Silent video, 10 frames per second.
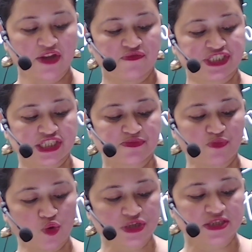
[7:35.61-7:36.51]
which is
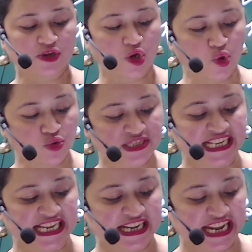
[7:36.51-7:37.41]
most
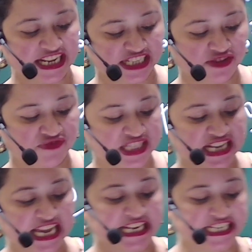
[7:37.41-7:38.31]
closely connected with
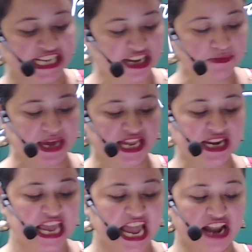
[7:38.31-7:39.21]
the attainment
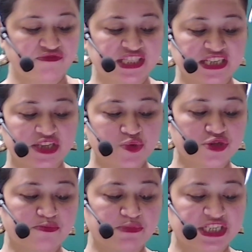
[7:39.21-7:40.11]
and with the use
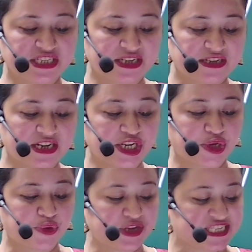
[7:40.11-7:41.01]
of material
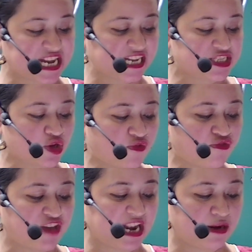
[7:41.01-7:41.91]
requisites of
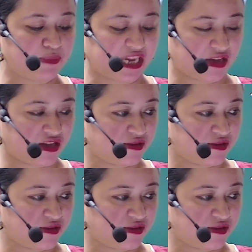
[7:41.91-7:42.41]
well-being.